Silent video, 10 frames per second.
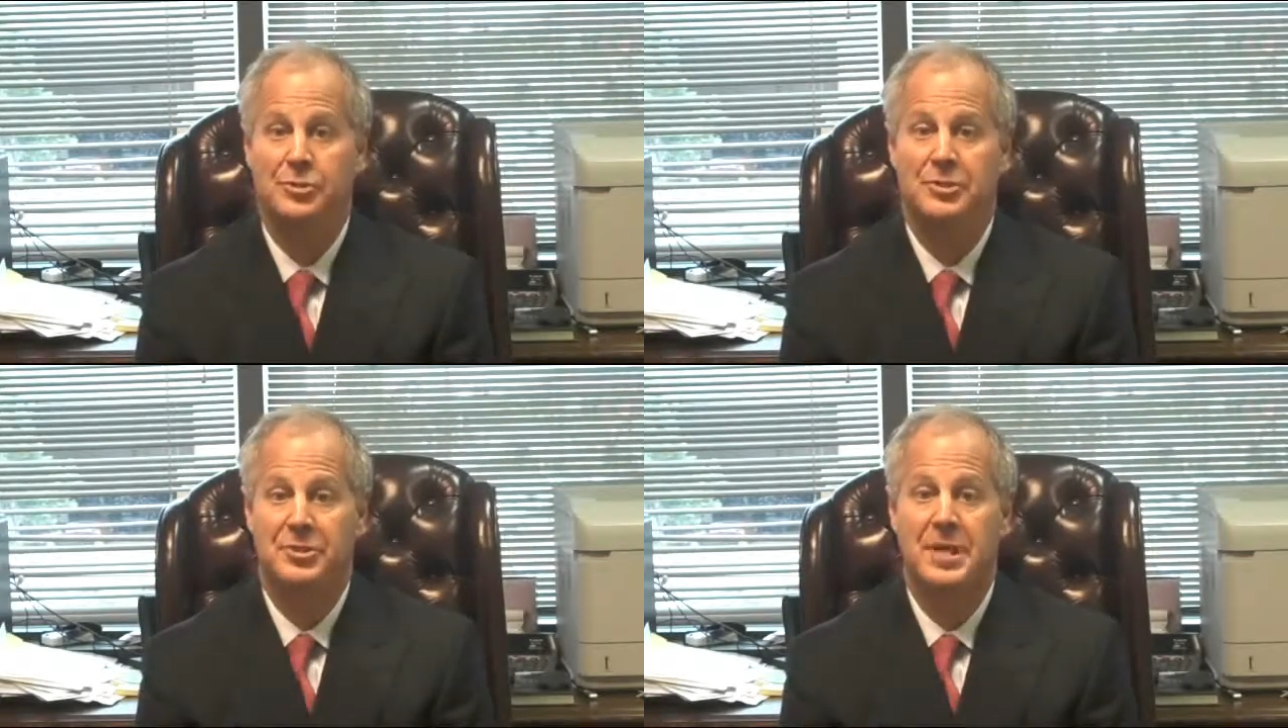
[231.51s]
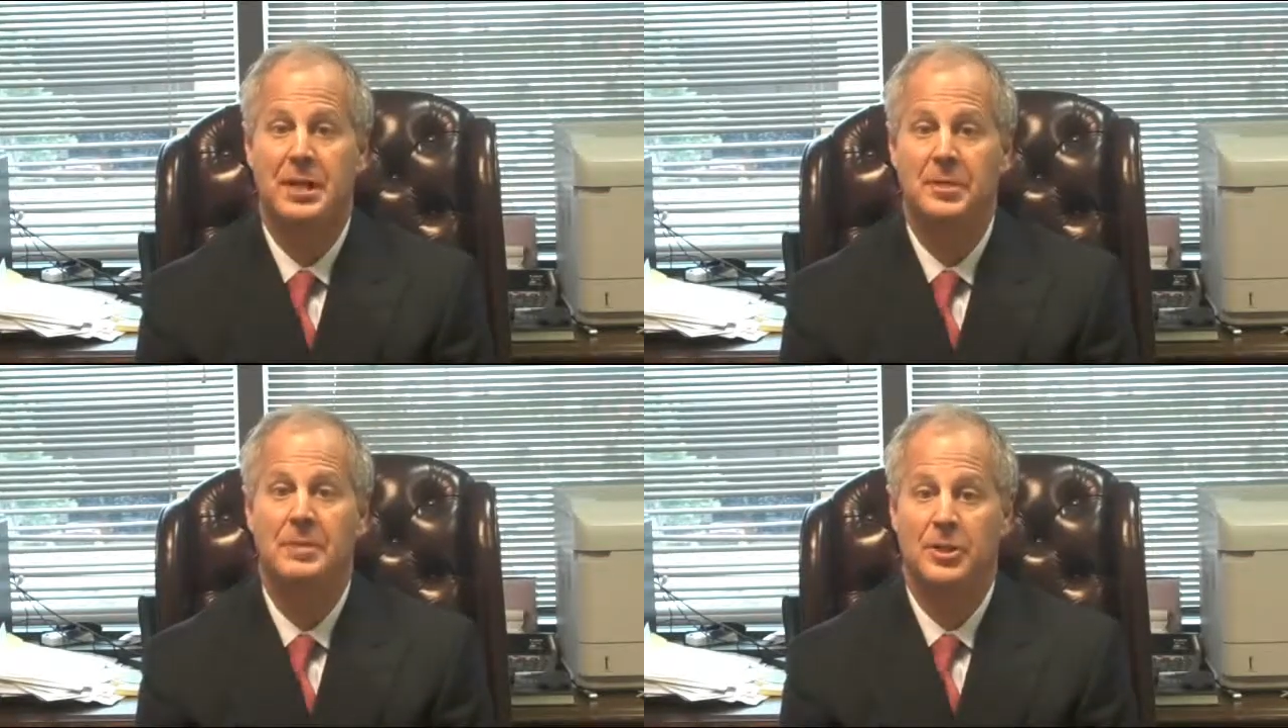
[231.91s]
You should
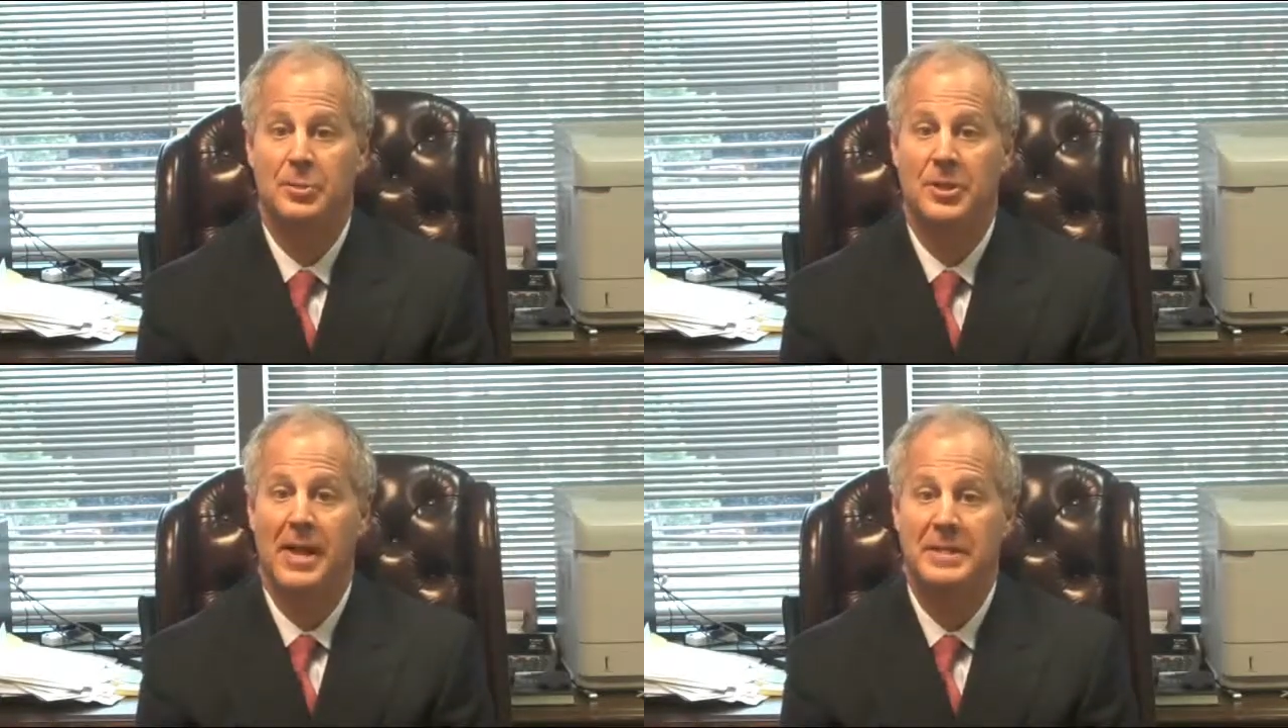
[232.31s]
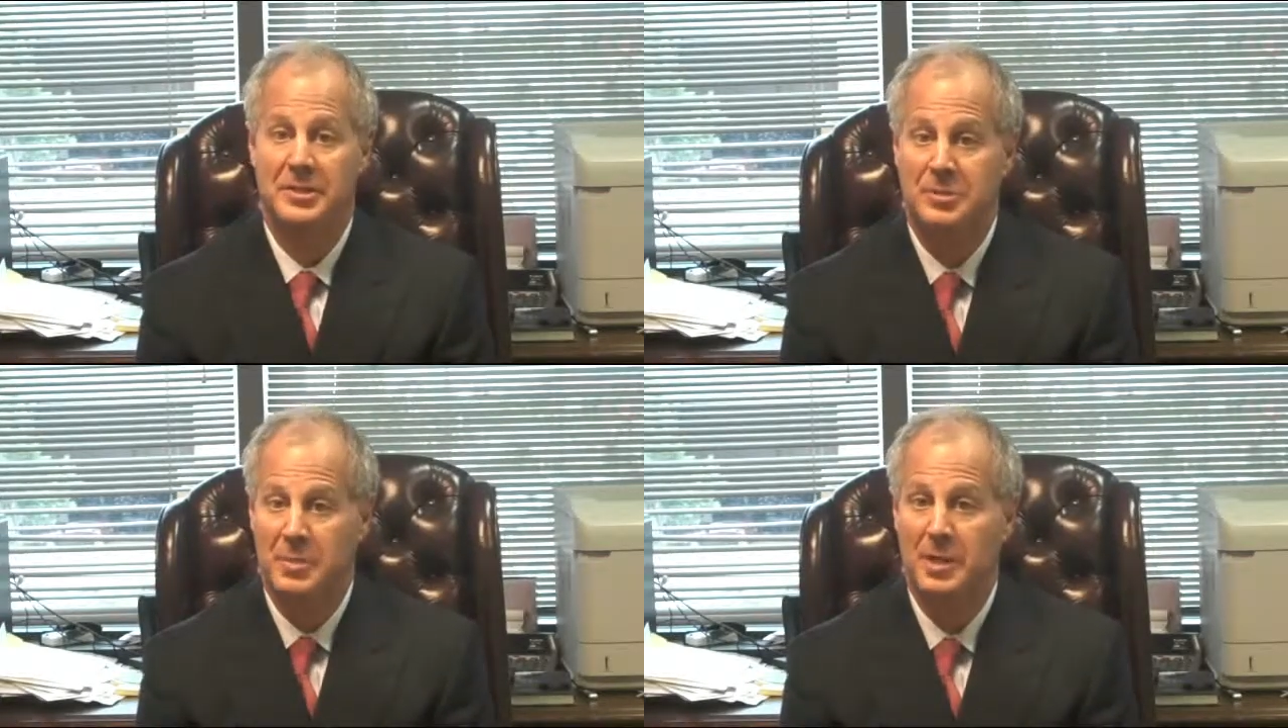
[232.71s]
tell them that you would like
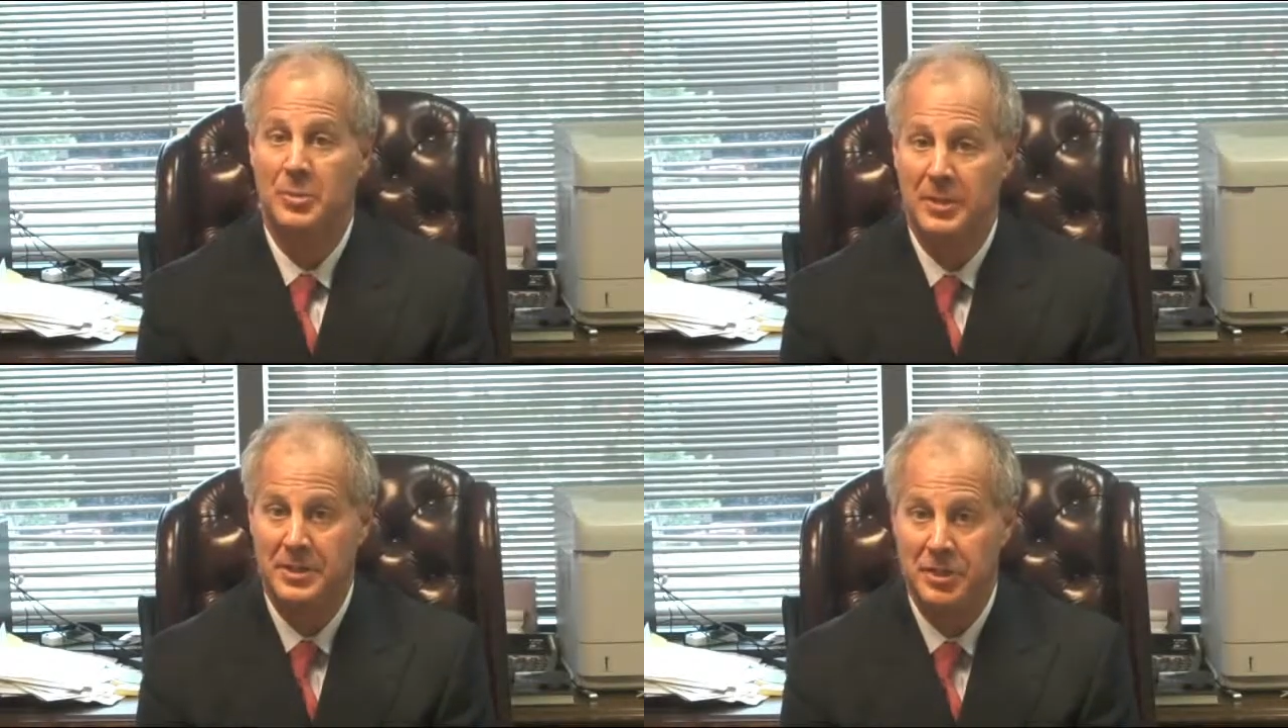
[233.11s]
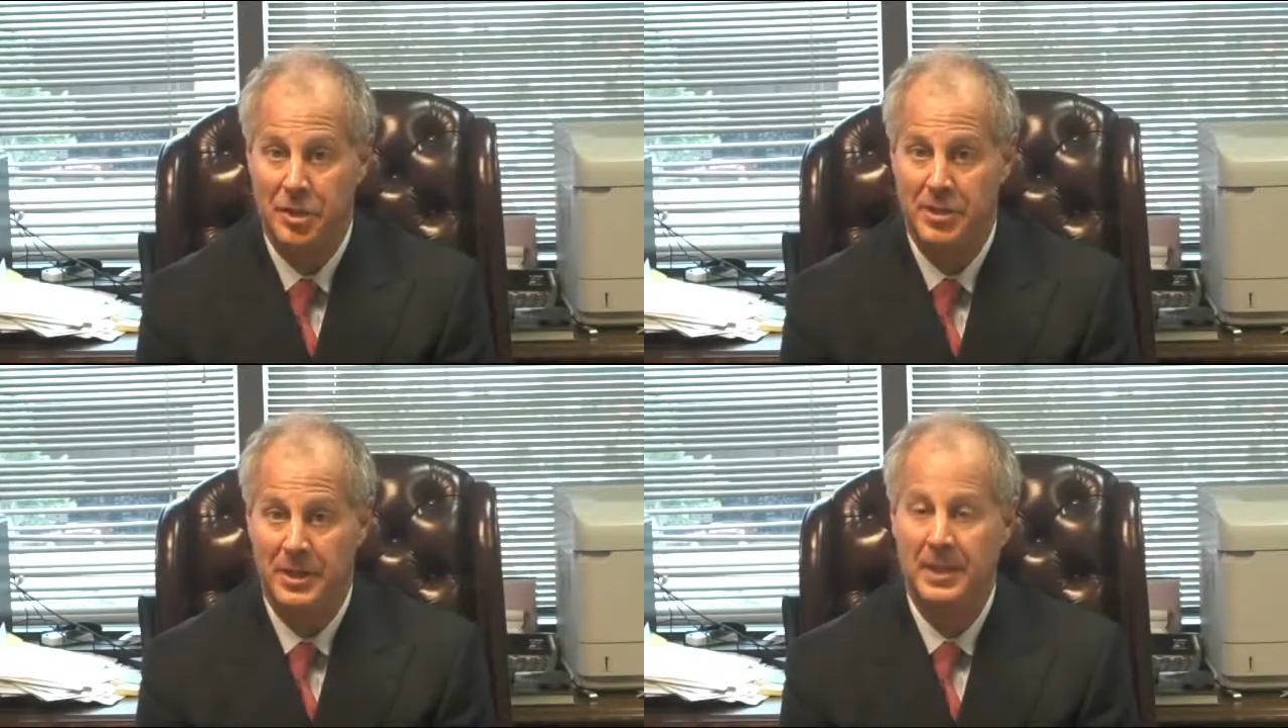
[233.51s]
to speak with an
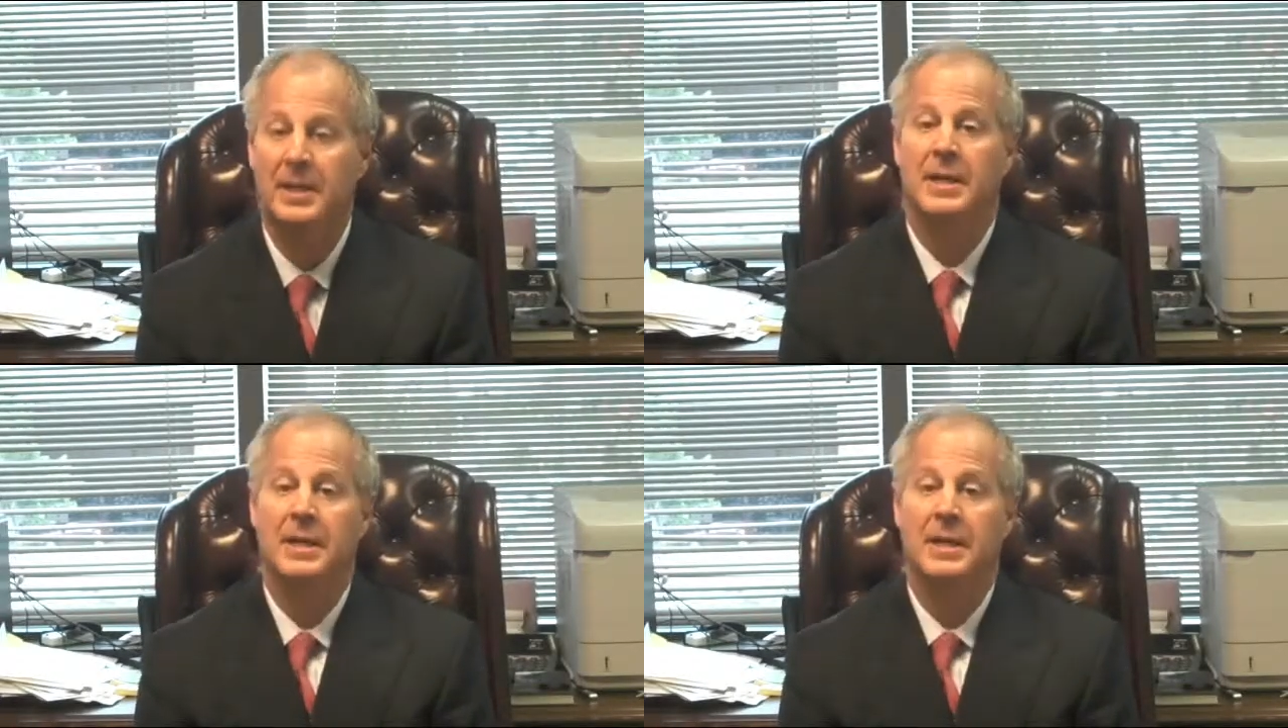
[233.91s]
attorney,